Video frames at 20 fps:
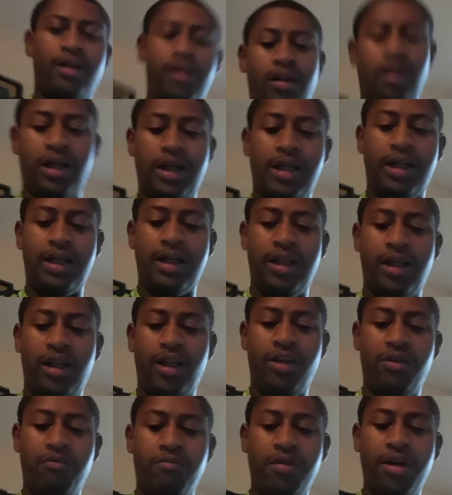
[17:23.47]
Like,
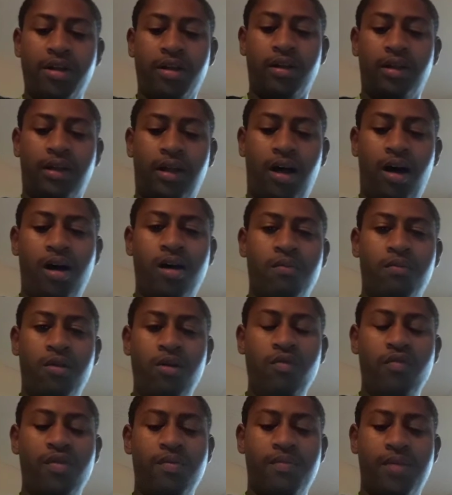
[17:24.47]
it's a long
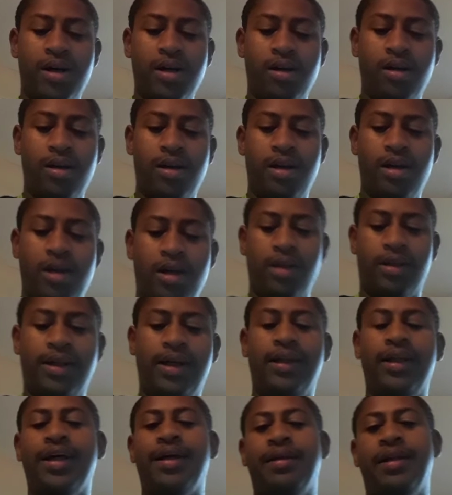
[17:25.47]
movie, but it's
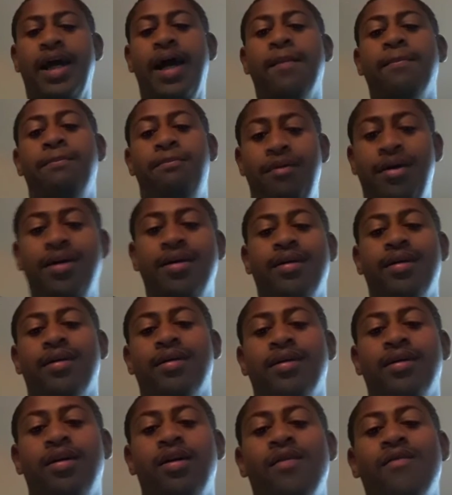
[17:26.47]
not like that big
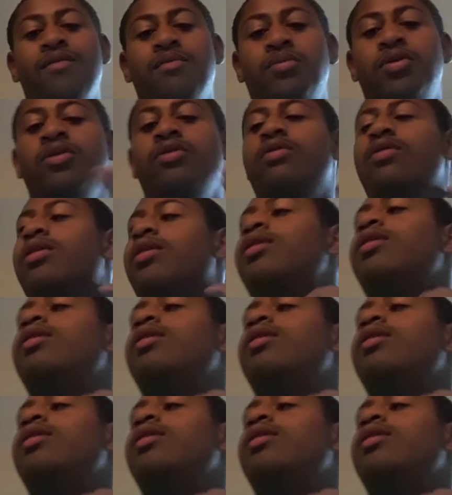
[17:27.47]
of a movie.